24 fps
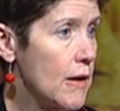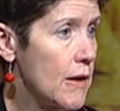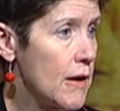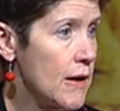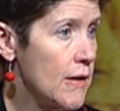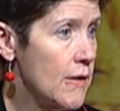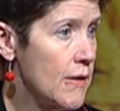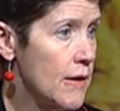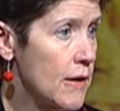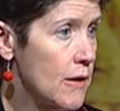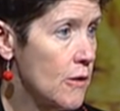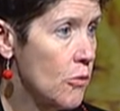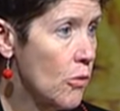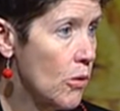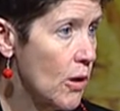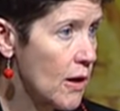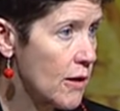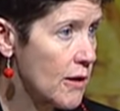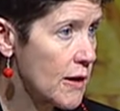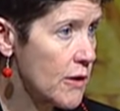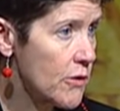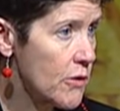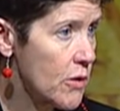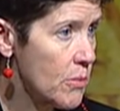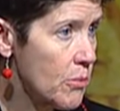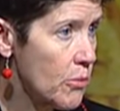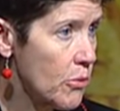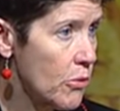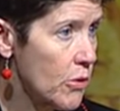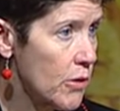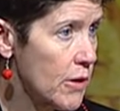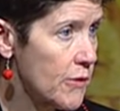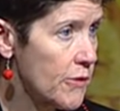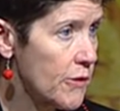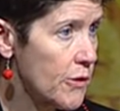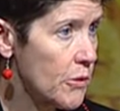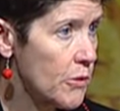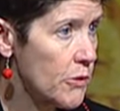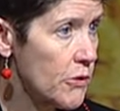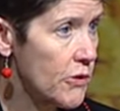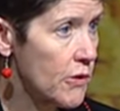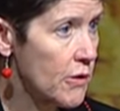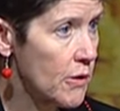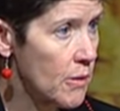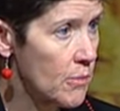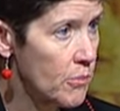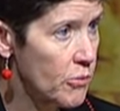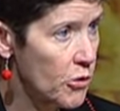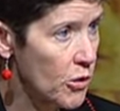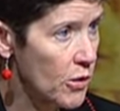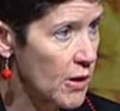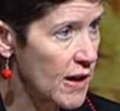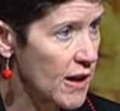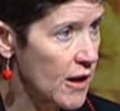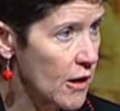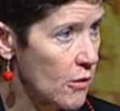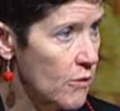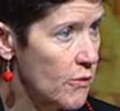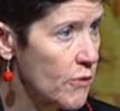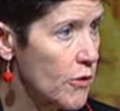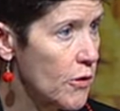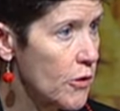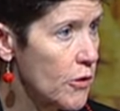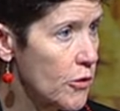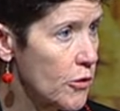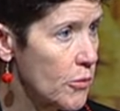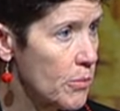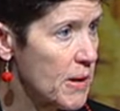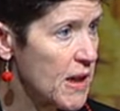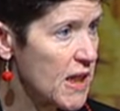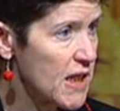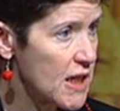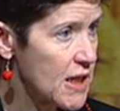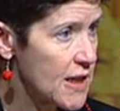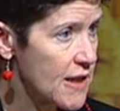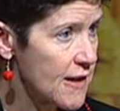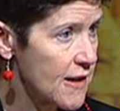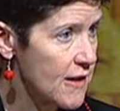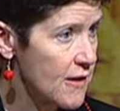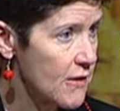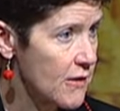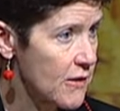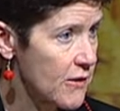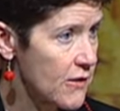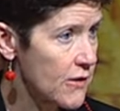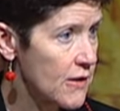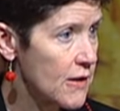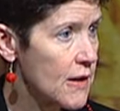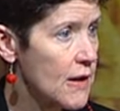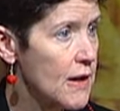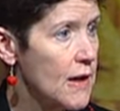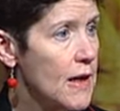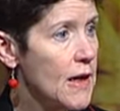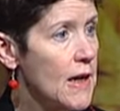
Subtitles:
In the quality report, those are broken out further by states,